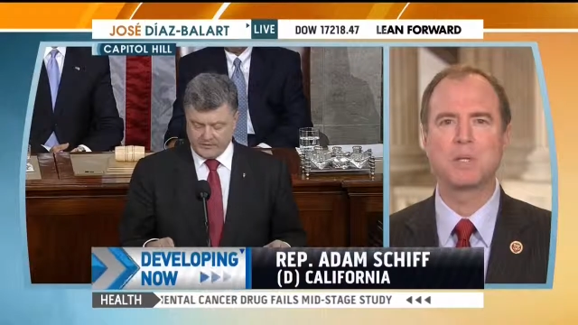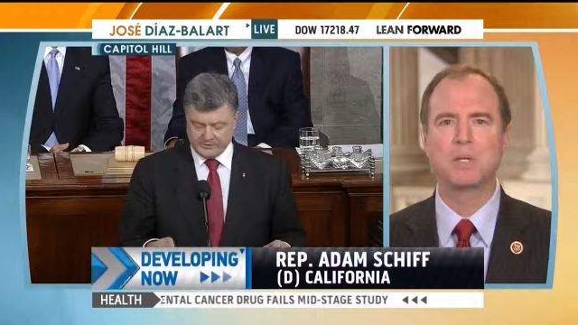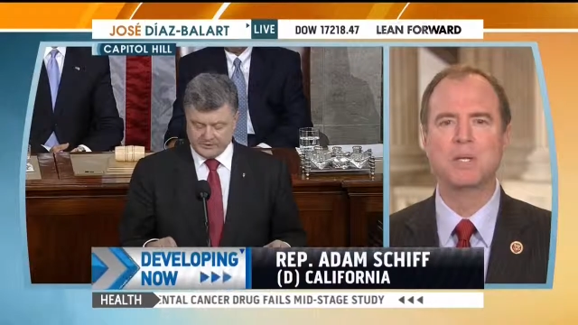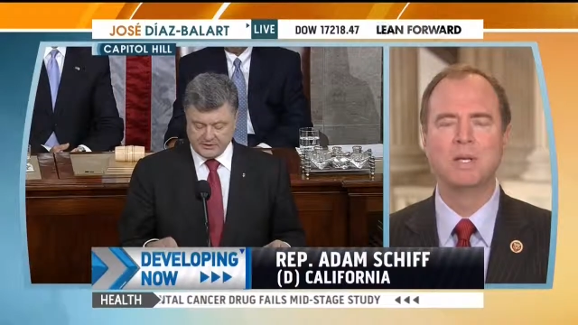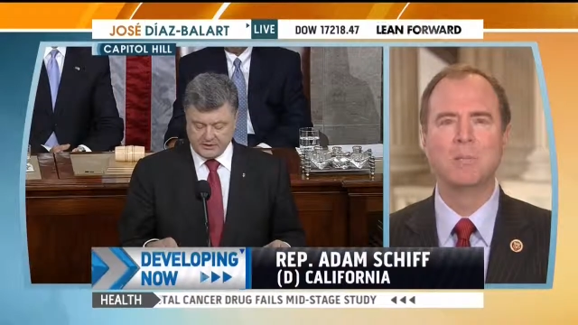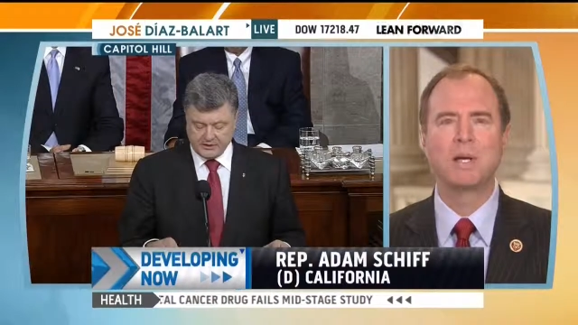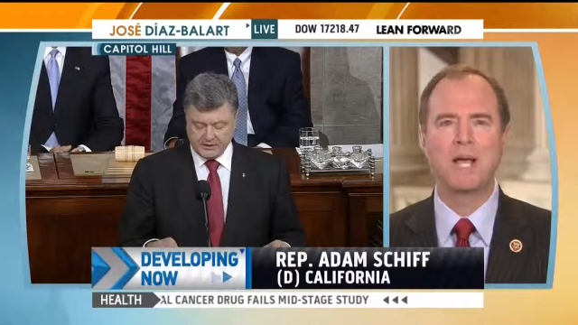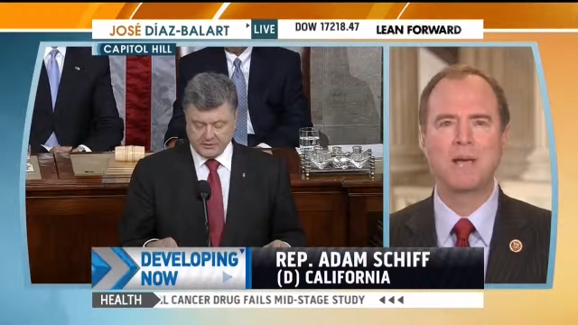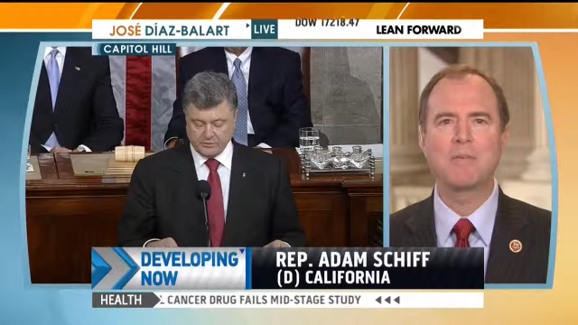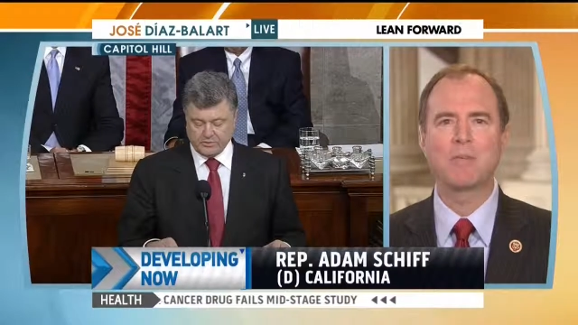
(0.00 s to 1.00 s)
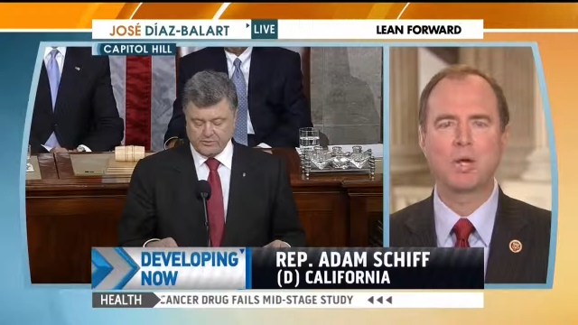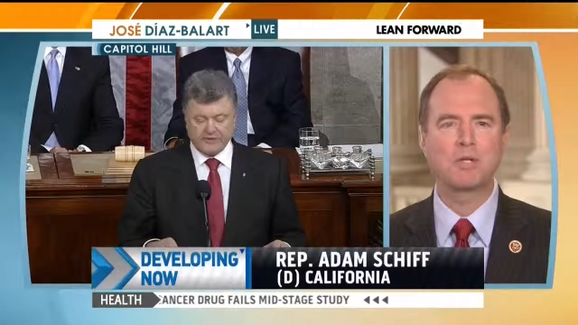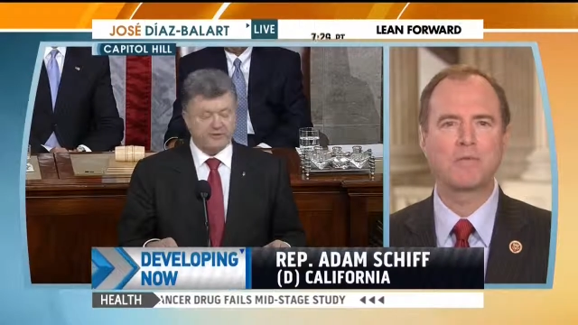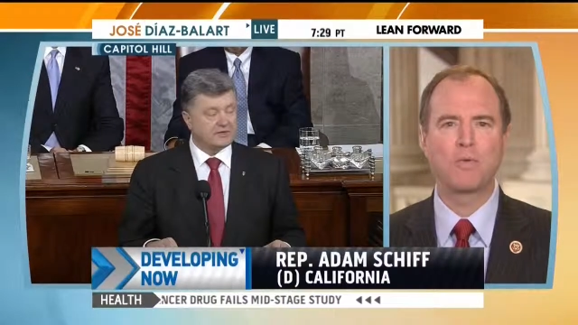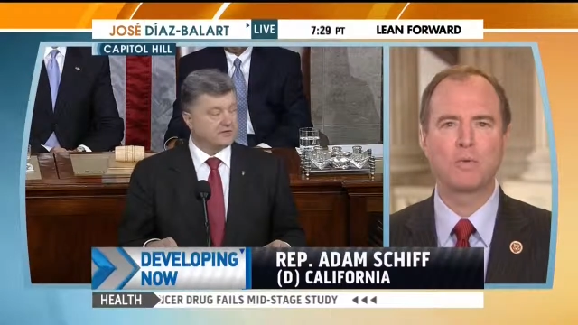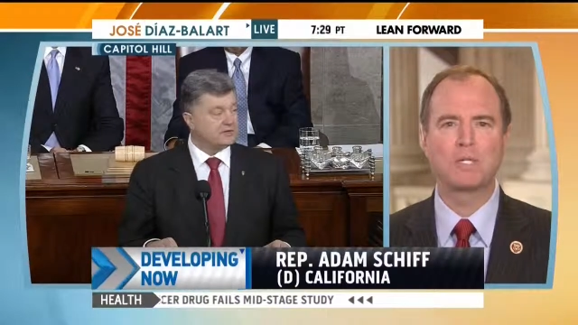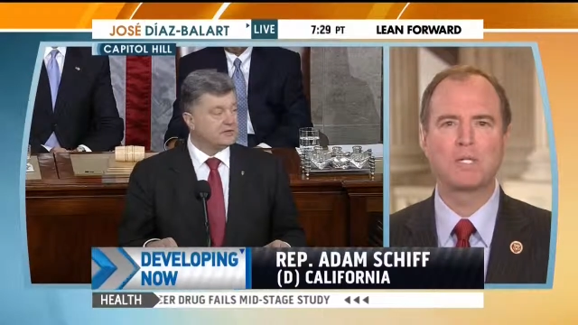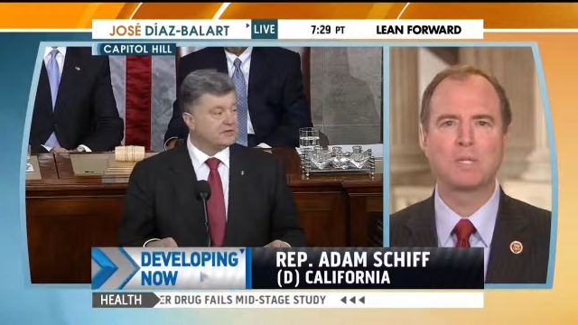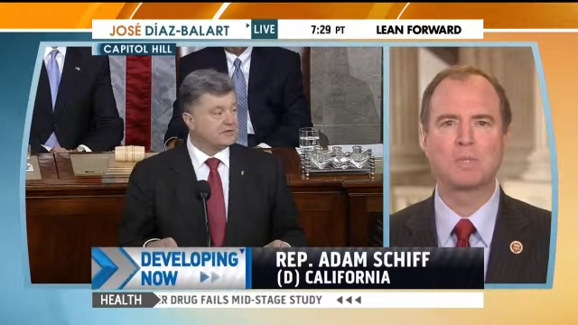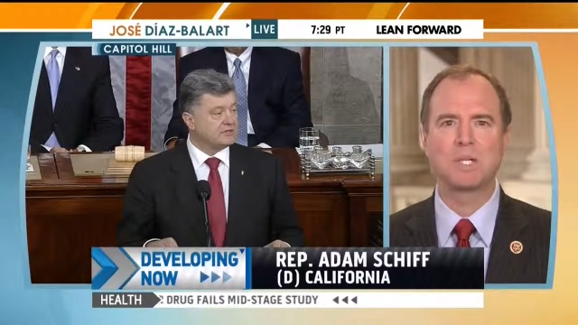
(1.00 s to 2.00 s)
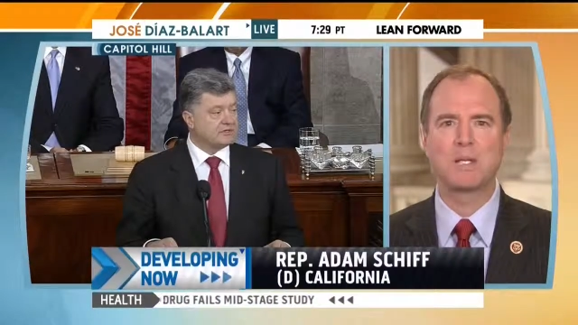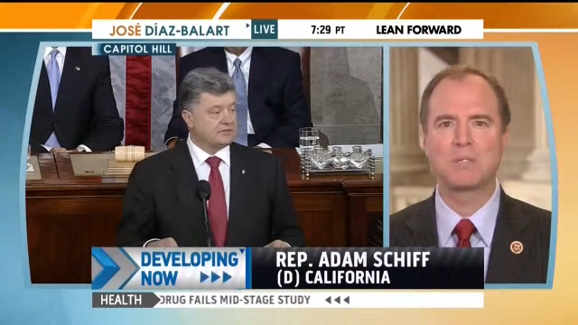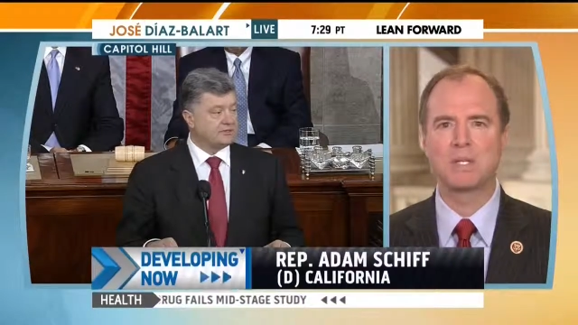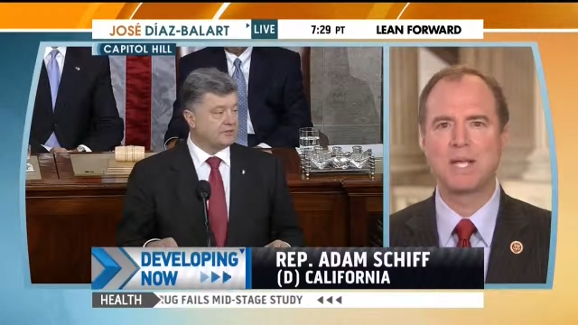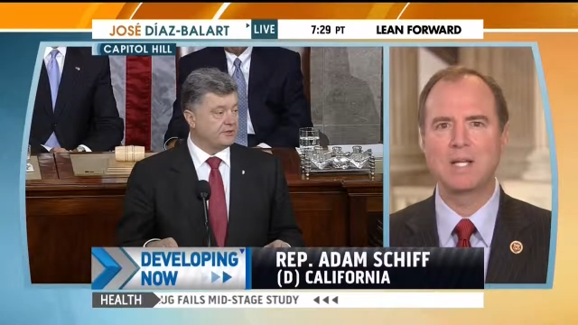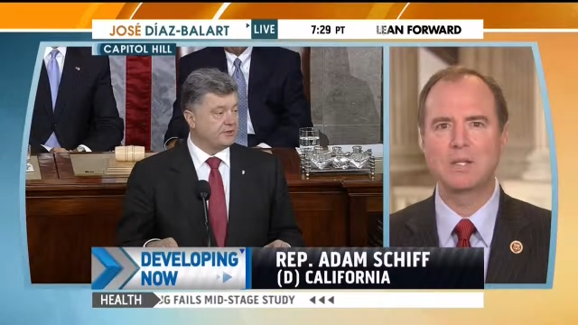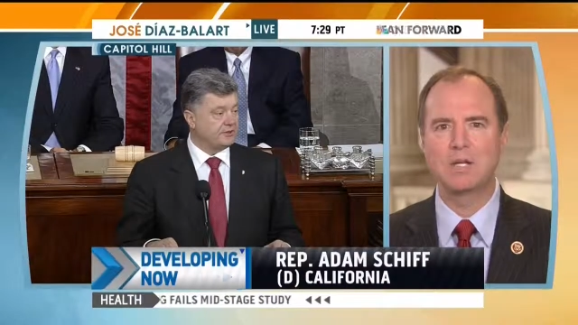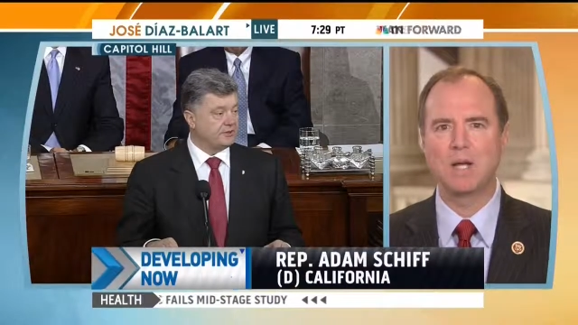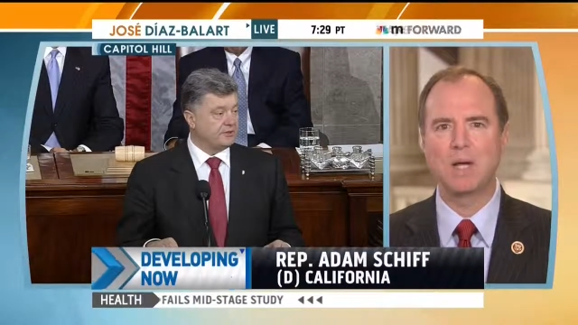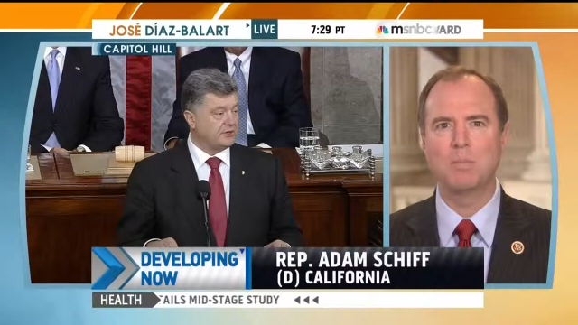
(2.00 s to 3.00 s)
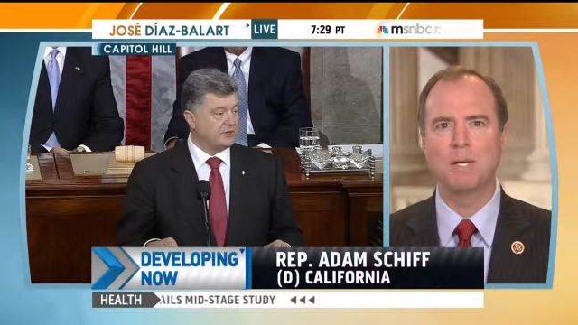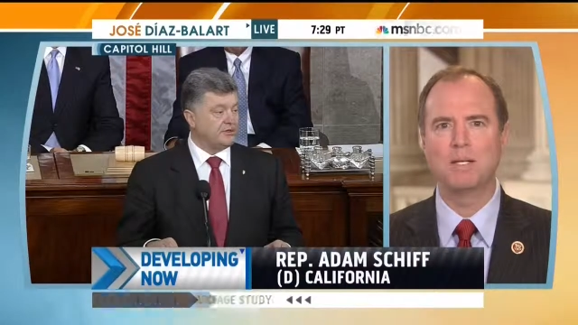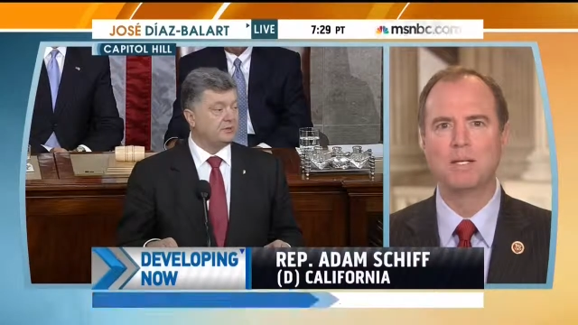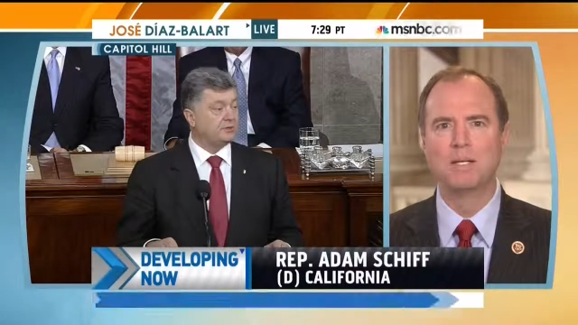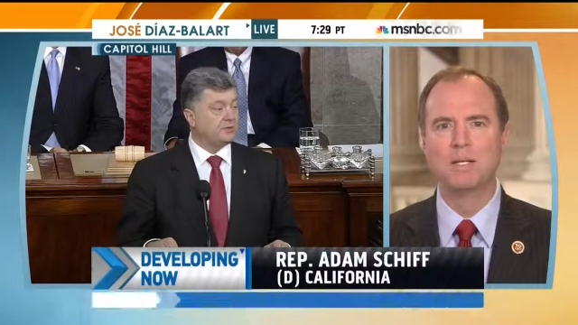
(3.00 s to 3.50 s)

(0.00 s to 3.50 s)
Speaker 1: but by having Russian forces themselves engage in combat.